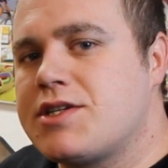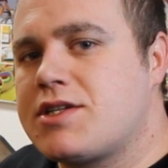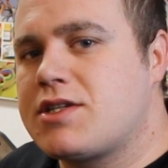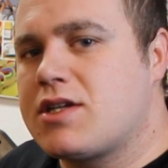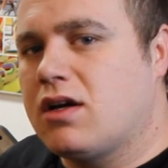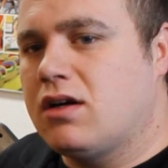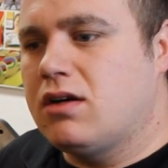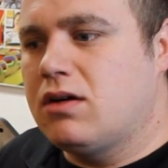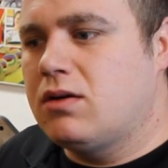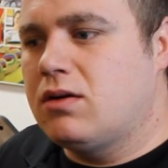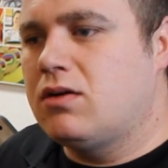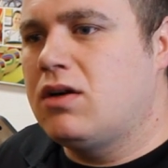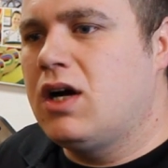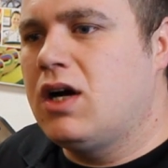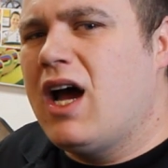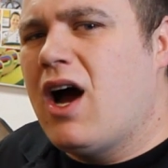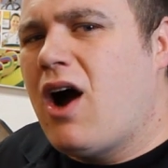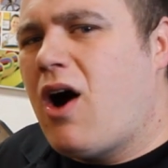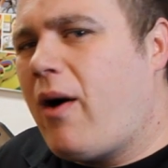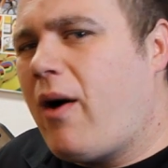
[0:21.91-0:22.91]
So
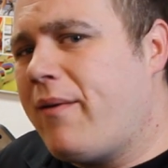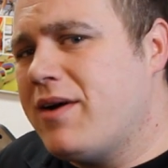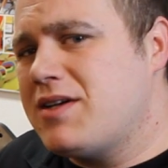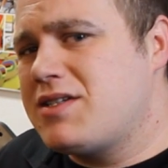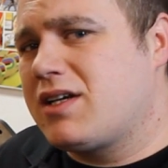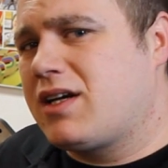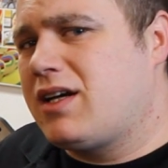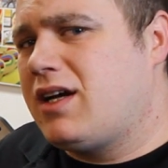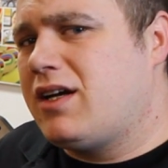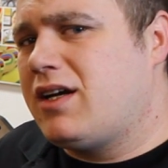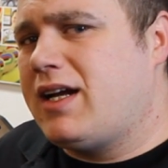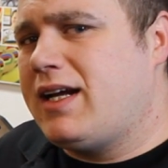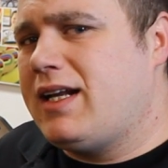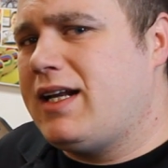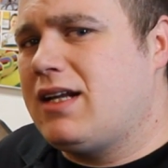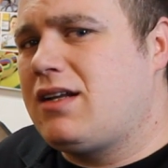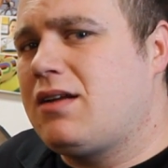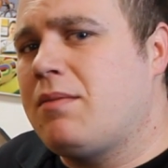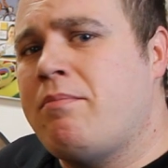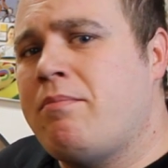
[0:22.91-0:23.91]
always a good
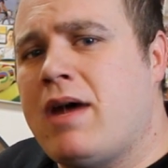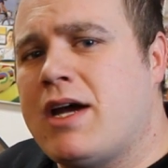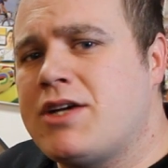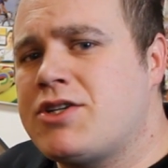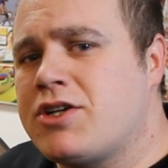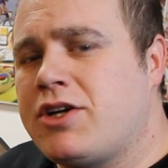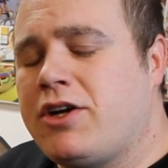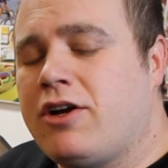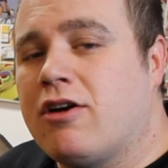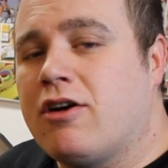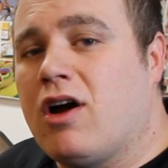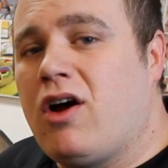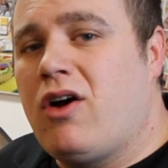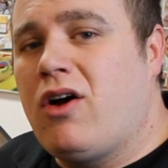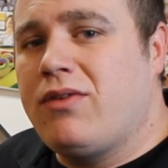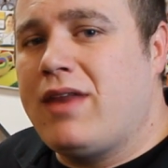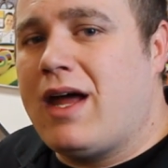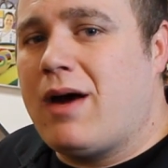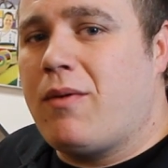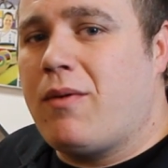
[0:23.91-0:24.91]
idea to measure your
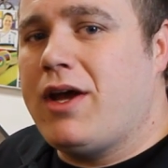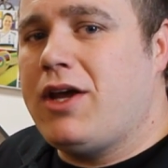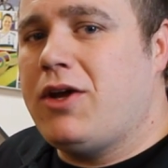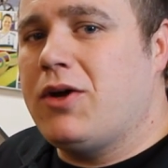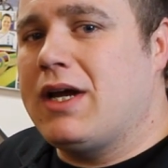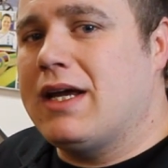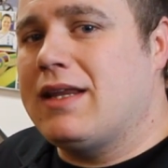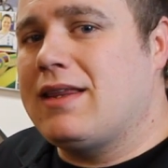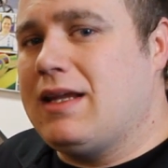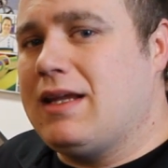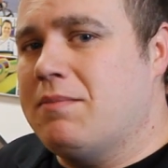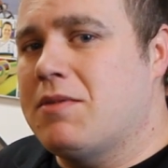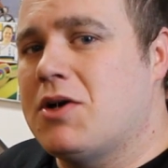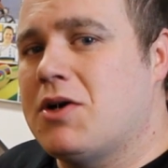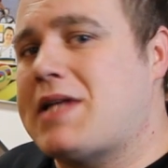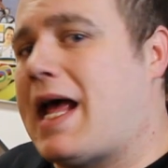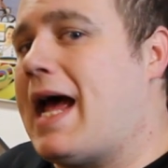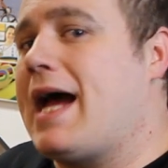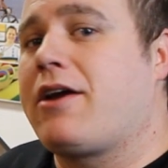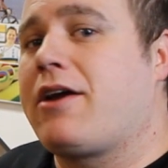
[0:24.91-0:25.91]
own. That way you get the
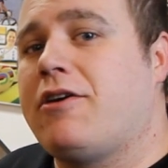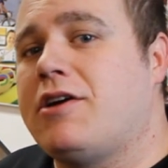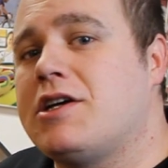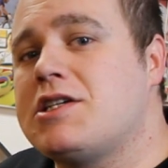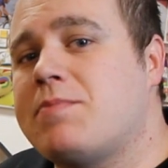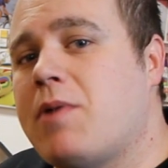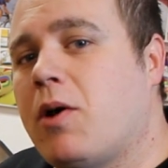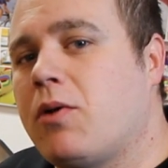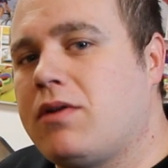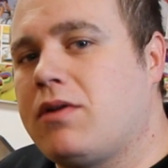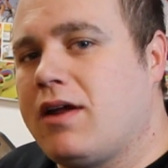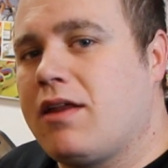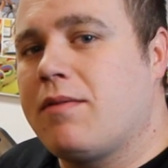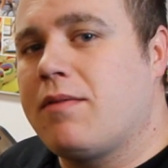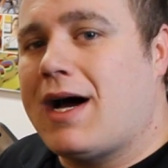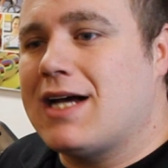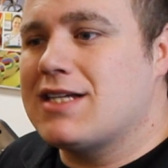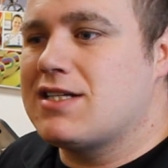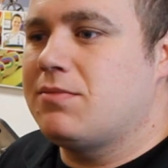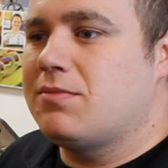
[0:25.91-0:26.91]
most accurate spoke
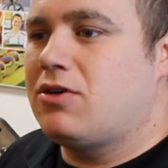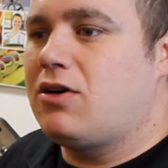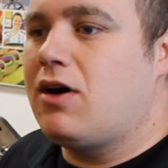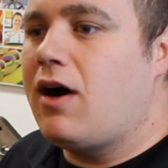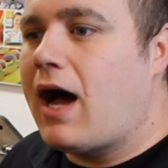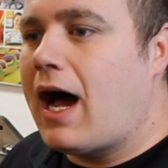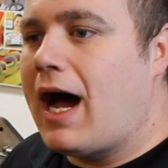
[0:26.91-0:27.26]
length possible.